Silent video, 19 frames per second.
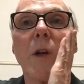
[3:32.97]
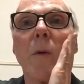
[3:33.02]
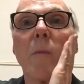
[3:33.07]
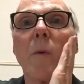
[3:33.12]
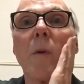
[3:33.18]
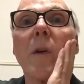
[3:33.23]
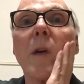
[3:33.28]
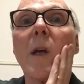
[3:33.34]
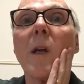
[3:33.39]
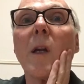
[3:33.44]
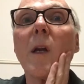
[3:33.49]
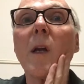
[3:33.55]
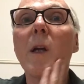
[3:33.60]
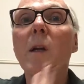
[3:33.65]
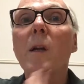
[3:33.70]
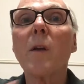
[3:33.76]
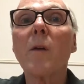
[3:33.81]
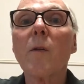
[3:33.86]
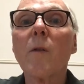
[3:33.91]
up with
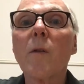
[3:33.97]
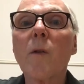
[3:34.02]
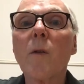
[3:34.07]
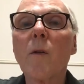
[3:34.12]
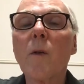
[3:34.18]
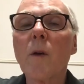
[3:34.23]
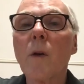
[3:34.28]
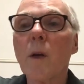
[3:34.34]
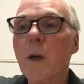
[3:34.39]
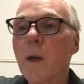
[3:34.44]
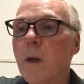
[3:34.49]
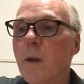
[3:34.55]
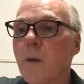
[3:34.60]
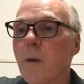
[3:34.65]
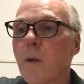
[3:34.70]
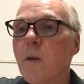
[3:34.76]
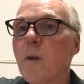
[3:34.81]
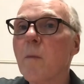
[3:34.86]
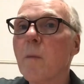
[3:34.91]
Kirin, is you can get
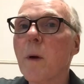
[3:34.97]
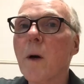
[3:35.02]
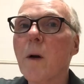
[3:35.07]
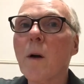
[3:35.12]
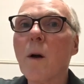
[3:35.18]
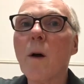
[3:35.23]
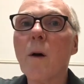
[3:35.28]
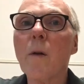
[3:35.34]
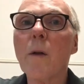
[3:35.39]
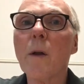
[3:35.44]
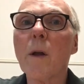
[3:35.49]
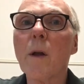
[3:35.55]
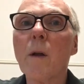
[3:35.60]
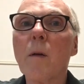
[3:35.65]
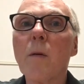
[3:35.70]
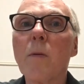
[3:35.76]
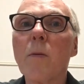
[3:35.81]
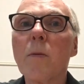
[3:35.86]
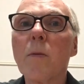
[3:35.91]
just about all the
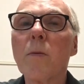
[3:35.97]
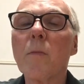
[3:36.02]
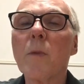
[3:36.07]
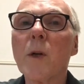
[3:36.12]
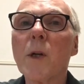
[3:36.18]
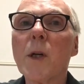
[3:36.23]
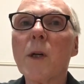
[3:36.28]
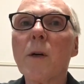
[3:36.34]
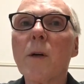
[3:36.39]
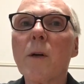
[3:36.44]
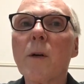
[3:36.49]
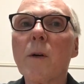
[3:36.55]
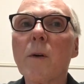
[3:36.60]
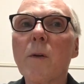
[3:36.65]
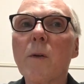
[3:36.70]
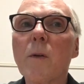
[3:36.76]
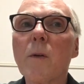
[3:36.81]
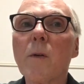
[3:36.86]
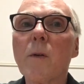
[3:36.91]

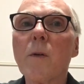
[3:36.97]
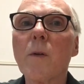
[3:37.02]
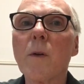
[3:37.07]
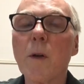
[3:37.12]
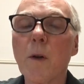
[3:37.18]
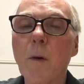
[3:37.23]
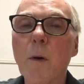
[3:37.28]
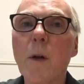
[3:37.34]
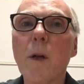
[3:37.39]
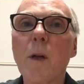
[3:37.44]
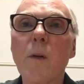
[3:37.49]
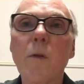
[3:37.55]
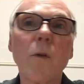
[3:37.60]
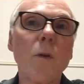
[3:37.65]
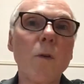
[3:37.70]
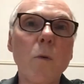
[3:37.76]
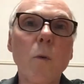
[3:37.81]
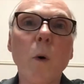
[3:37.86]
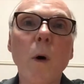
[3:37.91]
materials, ingredients
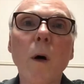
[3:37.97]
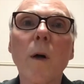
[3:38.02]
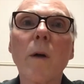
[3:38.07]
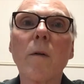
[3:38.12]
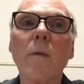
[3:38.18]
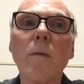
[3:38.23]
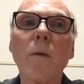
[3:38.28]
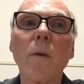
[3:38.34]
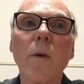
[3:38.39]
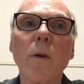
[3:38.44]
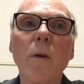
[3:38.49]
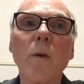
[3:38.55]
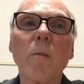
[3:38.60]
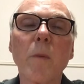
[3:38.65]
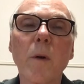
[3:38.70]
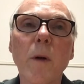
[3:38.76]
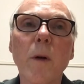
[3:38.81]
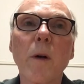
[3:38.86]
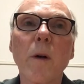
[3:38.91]
you want for your
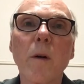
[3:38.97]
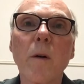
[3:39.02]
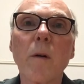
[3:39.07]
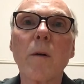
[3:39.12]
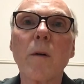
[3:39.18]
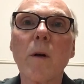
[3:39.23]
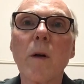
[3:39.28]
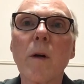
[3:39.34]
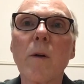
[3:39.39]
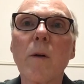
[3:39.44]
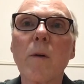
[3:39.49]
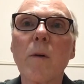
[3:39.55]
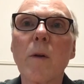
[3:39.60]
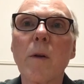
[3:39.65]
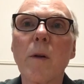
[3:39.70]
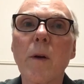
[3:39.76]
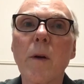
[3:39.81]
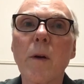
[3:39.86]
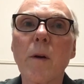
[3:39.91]
beer, due
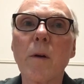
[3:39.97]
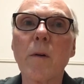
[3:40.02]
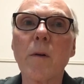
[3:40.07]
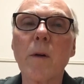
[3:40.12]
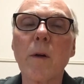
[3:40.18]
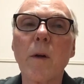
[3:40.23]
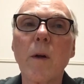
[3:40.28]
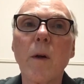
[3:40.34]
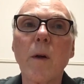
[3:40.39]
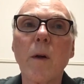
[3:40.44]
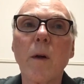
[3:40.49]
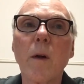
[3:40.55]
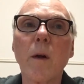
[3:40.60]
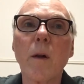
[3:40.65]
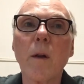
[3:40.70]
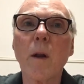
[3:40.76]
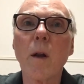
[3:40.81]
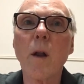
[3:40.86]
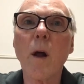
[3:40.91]
to the
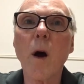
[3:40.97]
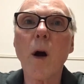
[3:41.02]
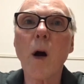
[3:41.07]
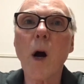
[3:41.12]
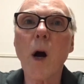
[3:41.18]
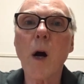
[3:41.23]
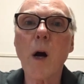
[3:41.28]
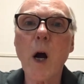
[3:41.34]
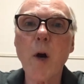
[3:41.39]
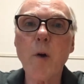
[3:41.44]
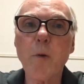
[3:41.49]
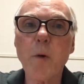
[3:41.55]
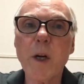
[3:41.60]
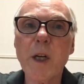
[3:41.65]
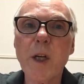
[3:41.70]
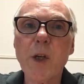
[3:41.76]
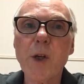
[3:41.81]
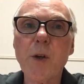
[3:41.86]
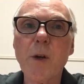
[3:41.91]
long
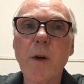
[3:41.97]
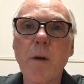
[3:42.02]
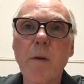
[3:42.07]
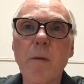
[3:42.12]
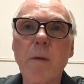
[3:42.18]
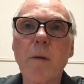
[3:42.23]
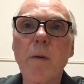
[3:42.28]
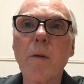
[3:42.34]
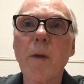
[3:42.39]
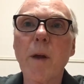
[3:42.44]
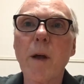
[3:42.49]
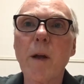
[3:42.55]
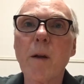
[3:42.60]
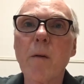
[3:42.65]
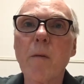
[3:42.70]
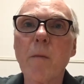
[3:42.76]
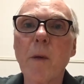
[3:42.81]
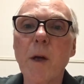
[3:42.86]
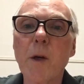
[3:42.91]
reach of
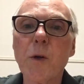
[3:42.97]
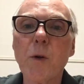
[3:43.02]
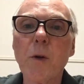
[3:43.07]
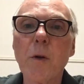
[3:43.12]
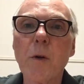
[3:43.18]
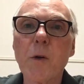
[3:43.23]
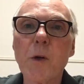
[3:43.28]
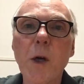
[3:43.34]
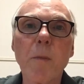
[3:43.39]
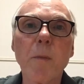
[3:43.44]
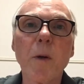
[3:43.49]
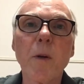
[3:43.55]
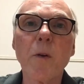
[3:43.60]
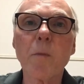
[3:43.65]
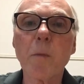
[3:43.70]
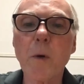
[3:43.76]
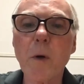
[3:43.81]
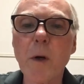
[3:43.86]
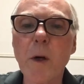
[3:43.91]
that major
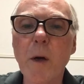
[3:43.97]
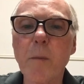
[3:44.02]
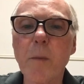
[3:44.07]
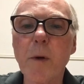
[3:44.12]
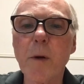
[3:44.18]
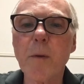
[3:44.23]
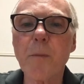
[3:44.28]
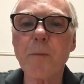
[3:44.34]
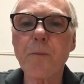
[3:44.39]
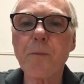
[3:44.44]
Japanese brewing company.